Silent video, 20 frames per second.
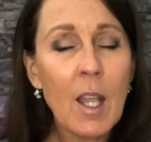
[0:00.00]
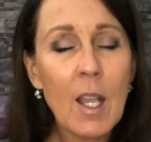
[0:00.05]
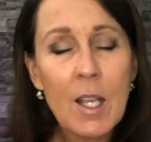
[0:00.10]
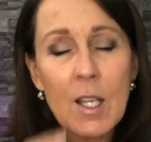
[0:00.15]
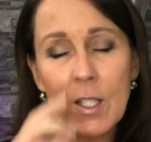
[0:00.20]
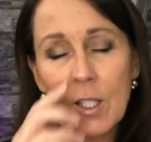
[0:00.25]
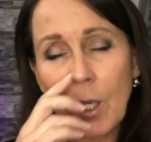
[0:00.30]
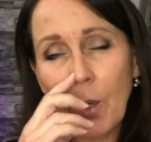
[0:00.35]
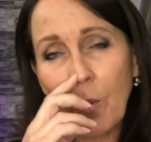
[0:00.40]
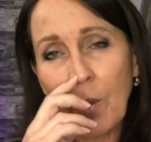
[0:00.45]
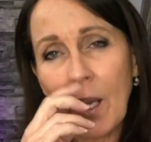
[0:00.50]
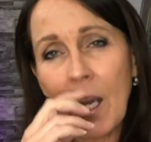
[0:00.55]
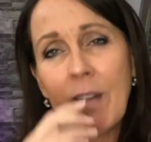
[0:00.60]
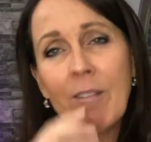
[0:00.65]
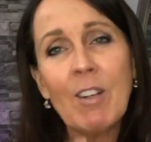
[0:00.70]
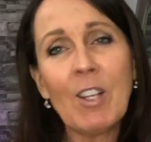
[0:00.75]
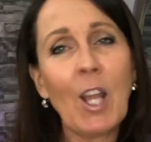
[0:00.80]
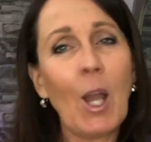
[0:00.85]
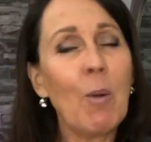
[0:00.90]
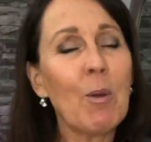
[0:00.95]
So here
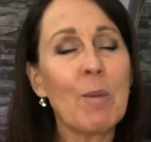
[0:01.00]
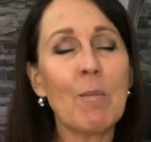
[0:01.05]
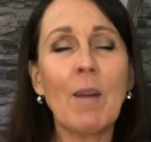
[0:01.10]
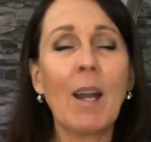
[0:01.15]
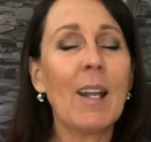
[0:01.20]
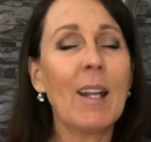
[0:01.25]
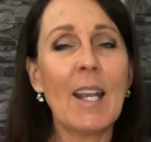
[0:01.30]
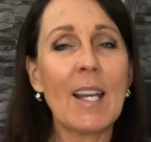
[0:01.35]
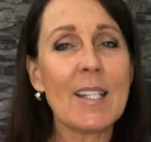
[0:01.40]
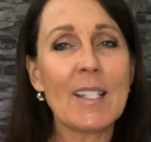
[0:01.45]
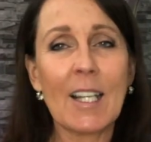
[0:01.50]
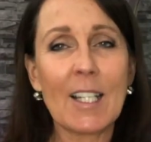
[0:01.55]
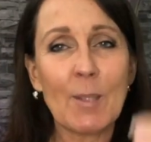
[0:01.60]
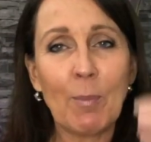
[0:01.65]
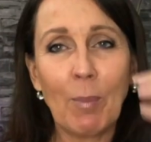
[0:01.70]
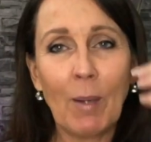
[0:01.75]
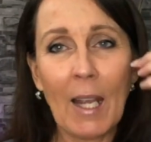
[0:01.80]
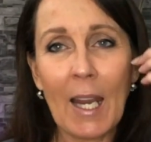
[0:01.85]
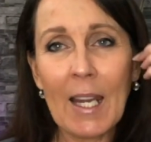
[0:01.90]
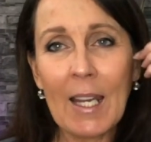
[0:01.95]
I go with my let's
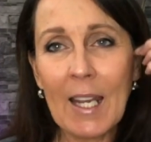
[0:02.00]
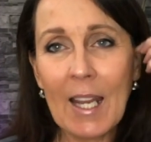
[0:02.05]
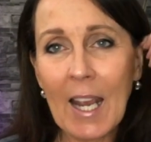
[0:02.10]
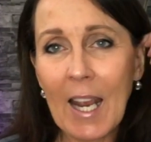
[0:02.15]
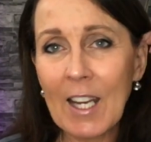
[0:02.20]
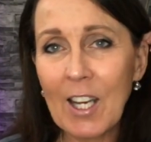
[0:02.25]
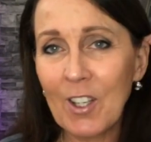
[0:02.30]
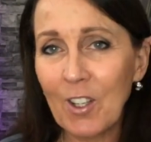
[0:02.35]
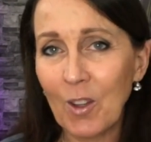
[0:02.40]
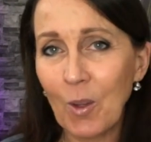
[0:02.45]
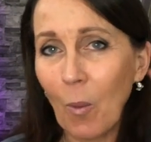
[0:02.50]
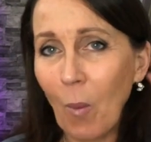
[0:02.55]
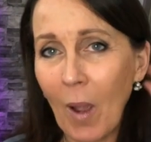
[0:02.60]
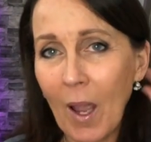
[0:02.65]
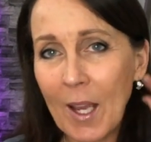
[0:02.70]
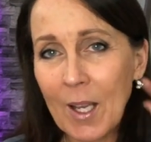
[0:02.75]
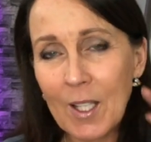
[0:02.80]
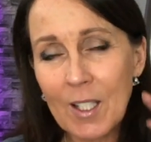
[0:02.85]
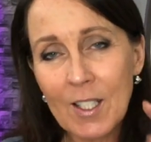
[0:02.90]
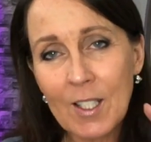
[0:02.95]
explain it in another
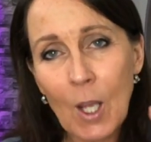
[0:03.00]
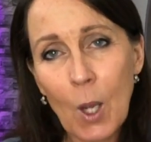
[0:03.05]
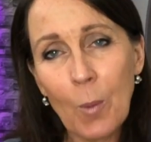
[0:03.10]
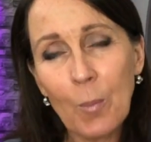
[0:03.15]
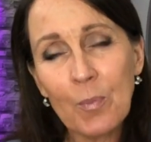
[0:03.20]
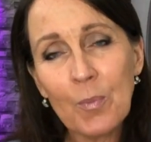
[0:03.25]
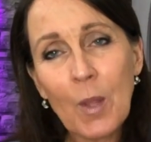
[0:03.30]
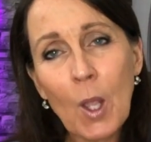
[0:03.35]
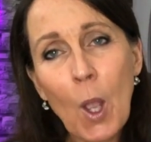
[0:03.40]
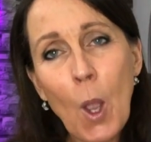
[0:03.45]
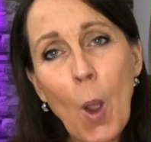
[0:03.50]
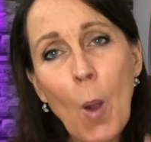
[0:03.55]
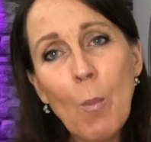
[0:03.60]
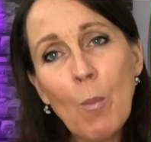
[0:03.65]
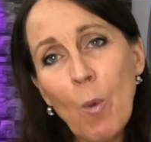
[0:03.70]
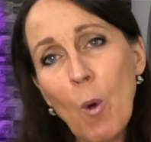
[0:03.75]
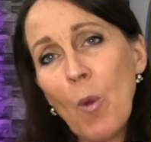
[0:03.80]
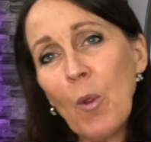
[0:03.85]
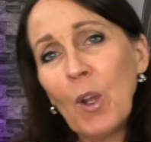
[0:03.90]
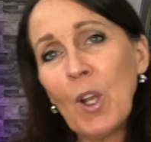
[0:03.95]
way. So
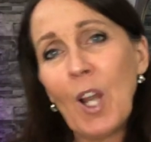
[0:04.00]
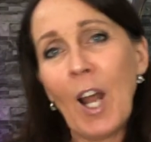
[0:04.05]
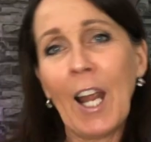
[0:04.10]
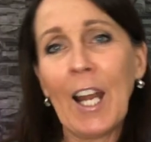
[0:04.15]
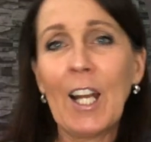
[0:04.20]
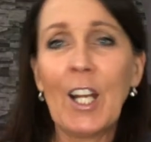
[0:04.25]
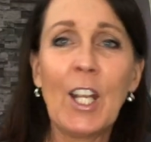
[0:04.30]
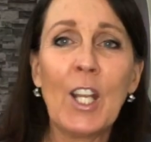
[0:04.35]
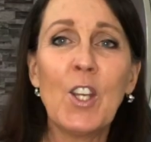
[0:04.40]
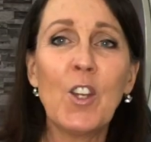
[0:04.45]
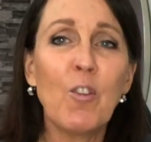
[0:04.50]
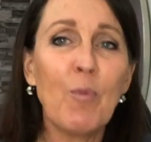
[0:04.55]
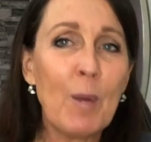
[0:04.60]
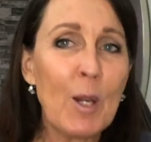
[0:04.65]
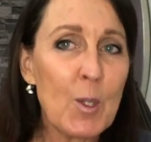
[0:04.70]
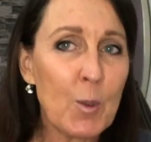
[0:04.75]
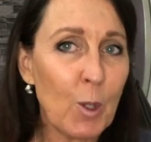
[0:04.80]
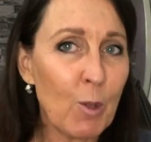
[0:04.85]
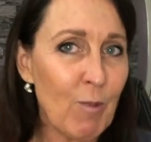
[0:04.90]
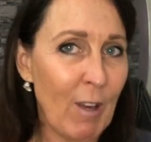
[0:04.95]
more than likely you've been
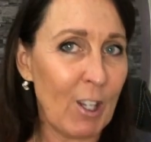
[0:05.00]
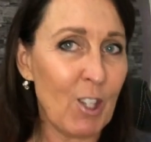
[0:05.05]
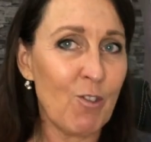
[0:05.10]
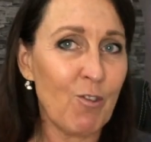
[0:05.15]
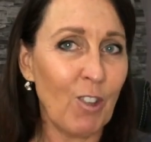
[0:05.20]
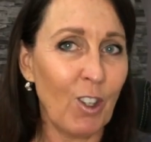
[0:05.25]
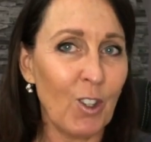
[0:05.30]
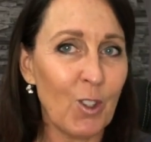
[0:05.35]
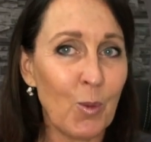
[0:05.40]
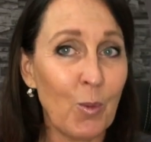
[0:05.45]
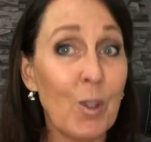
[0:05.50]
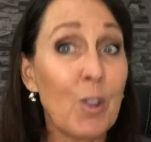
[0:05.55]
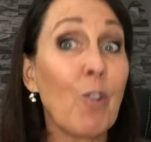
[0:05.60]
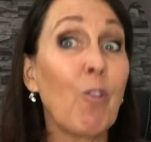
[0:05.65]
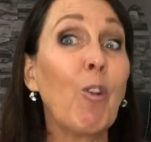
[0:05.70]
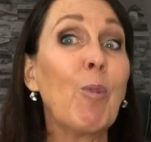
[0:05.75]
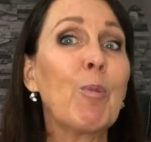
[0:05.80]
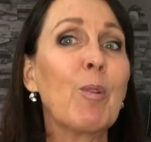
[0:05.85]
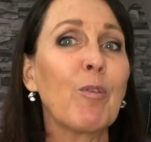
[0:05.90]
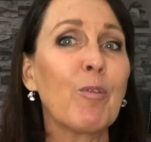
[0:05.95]
to a restaurant with a
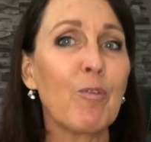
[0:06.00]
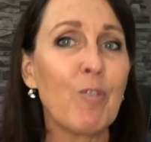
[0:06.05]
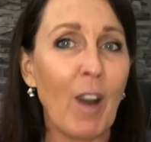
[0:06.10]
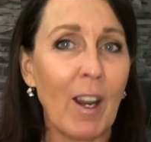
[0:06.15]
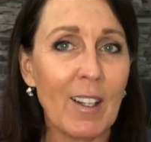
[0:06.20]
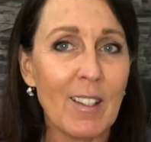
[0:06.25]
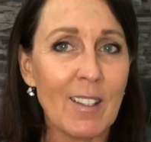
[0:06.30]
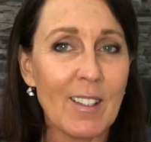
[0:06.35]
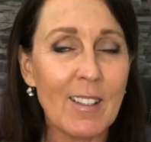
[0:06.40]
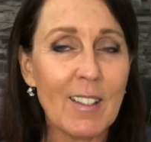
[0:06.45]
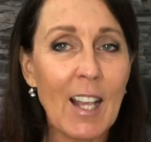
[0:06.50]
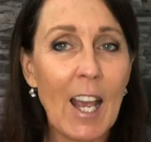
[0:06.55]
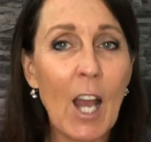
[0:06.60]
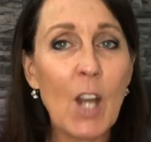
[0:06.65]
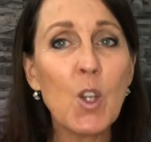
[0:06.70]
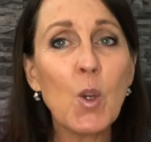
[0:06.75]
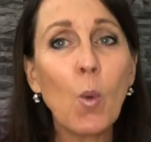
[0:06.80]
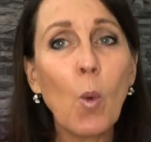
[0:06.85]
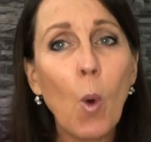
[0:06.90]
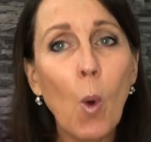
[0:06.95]
group of friends
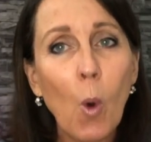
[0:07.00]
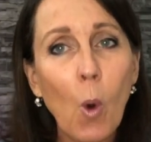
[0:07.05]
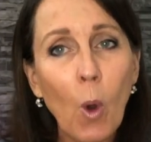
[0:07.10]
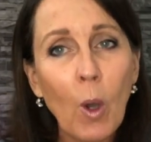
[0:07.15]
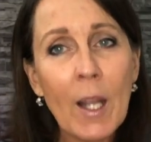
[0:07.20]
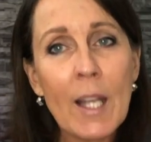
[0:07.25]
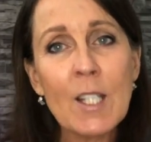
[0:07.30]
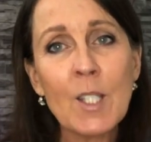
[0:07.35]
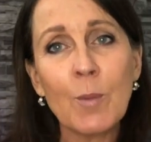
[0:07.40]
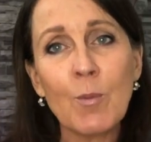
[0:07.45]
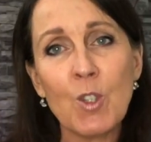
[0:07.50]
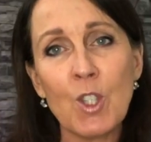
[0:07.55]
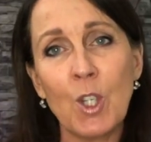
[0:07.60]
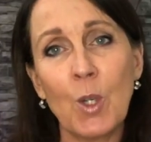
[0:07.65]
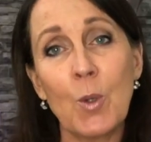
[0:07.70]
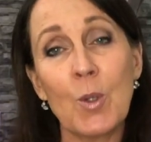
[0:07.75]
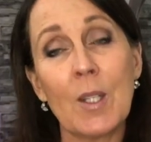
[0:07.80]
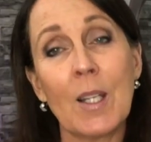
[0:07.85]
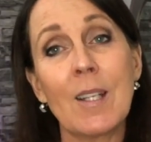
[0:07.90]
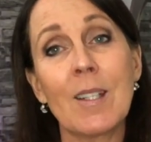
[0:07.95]
and you all end up
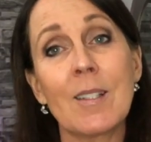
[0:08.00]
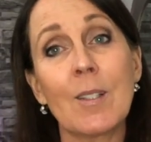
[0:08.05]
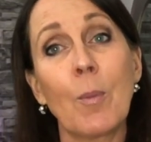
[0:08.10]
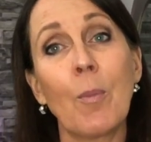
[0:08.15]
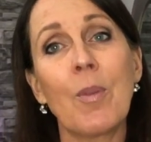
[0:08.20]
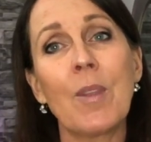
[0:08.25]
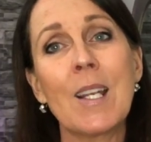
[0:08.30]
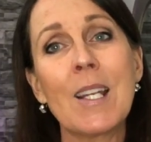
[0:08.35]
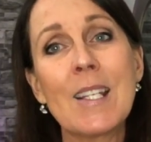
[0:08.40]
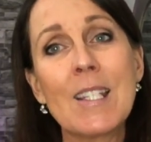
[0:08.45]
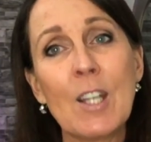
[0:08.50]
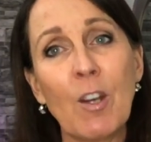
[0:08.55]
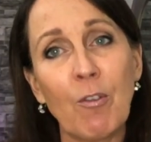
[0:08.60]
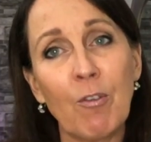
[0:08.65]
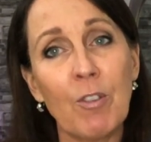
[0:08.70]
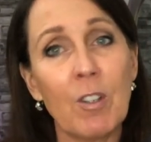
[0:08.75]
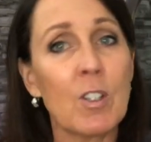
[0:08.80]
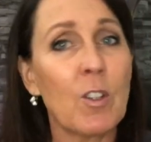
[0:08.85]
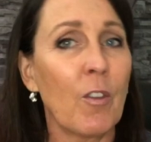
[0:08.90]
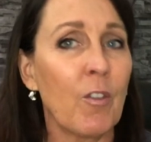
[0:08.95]
choosing something
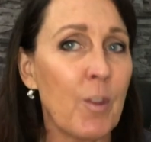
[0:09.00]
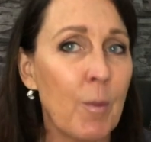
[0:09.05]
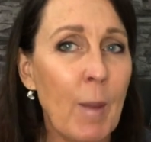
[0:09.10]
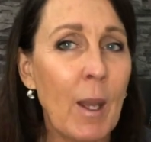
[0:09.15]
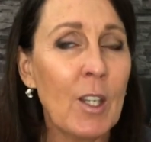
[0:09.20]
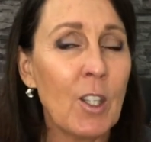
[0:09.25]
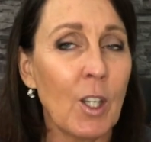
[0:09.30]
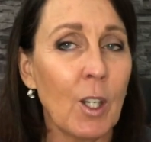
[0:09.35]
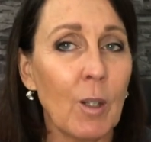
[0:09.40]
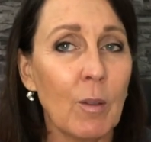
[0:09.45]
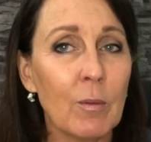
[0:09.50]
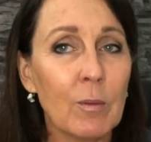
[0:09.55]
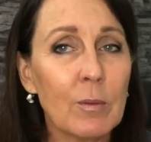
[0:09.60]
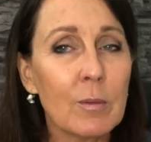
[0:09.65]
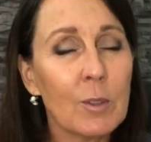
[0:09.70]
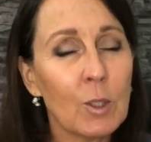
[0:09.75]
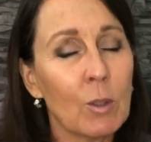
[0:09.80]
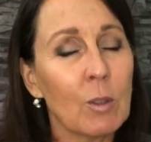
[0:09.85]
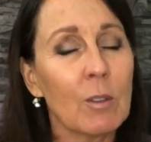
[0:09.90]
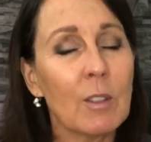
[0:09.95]
different off the menu.
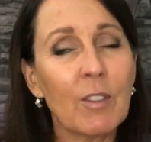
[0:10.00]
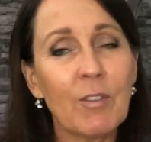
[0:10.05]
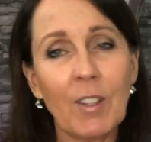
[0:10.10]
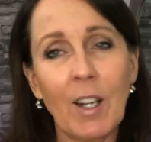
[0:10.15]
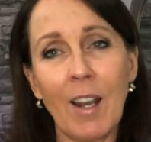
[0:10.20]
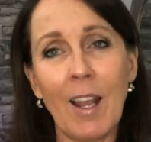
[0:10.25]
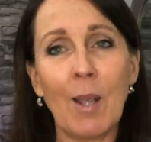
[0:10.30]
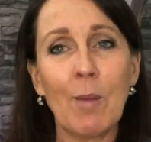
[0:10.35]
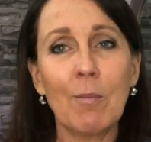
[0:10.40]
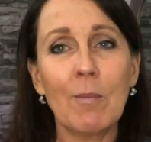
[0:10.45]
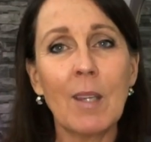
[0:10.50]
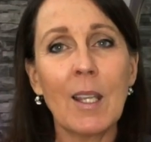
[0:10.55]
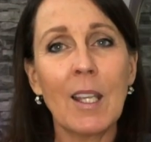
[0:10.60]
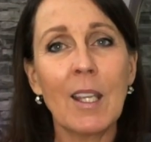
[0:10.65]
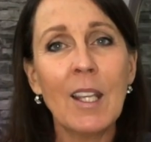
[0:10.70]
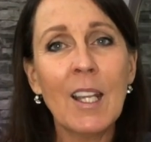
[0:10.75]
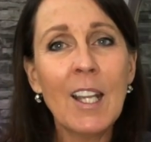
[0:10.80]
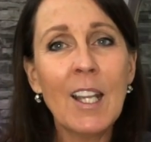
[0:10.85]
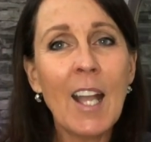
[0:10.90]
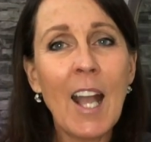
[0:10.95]
Or if you're like me,
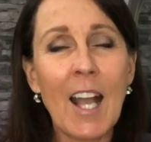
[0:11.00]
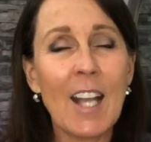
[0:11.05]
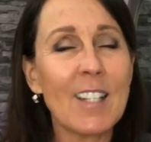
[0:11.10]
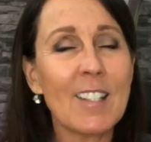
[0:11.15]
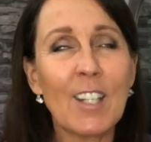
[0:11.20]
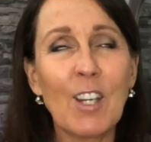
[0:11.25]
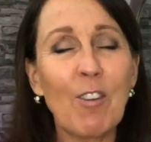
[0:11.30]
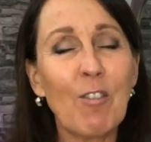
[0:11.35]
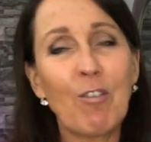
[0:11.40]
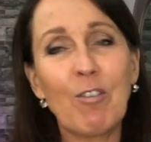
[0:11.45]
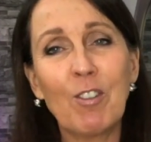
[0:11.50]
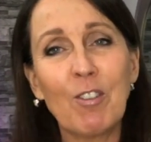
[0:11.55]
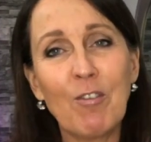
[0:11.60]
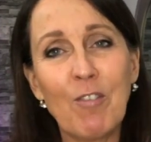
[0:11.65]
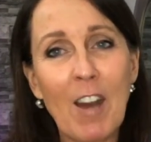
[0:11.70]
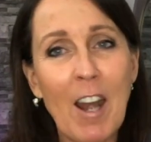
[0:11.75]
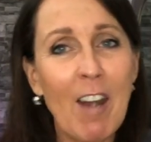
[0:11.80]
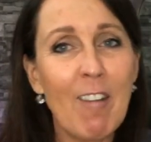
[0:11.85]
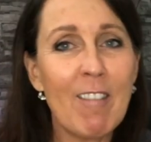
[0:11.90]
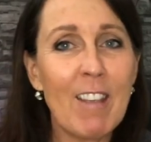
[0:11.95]
asking for a
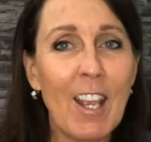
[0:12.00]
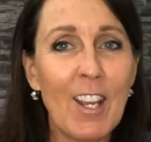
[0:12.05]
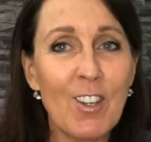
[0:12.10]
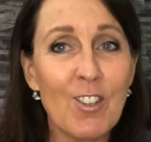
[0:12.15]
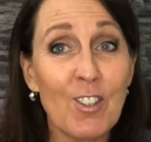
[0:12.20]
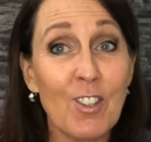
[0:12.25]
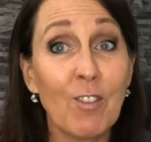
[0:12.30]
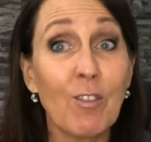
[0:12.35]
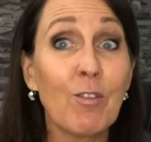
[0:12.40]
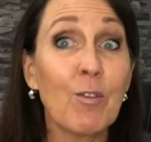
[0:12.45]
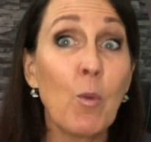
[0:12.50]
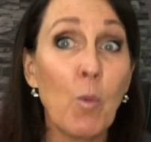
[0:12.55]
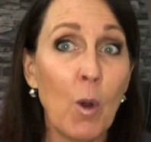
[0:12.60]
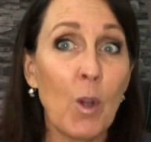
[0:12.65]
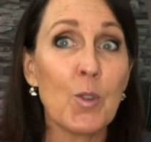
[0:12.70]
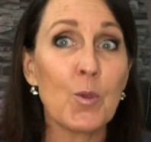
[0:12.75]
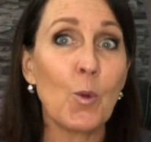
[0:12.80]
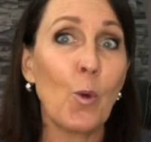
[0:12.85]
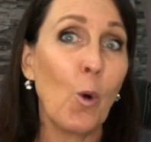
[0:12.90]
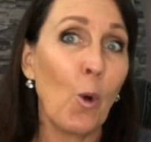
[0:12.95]
variation from
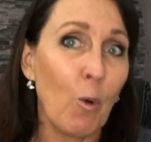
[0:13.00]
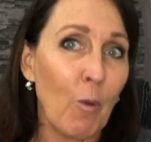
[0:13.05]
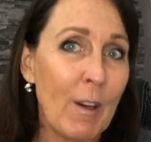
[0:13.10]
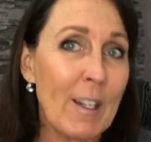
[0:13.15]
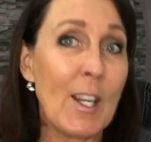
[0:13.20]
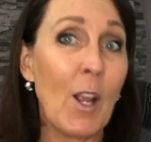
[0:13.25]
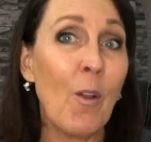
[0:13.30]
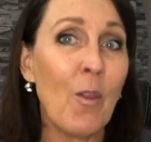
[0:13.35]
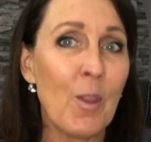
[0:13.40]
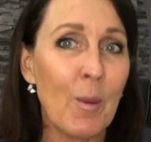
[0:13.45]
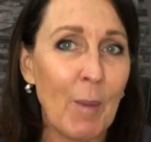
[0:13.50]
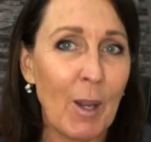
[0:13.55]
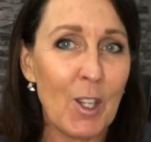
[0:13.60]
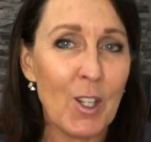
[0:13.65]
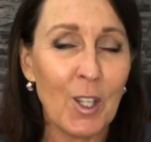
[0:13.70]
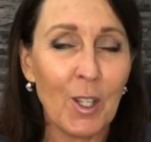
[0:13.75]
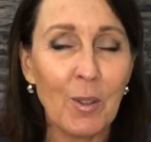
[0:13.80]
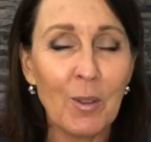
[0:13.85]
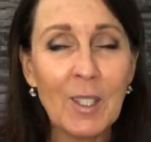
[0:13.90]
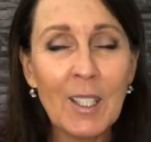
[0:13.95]
what's already on the
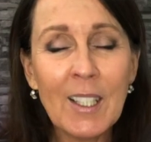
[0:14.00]
menu.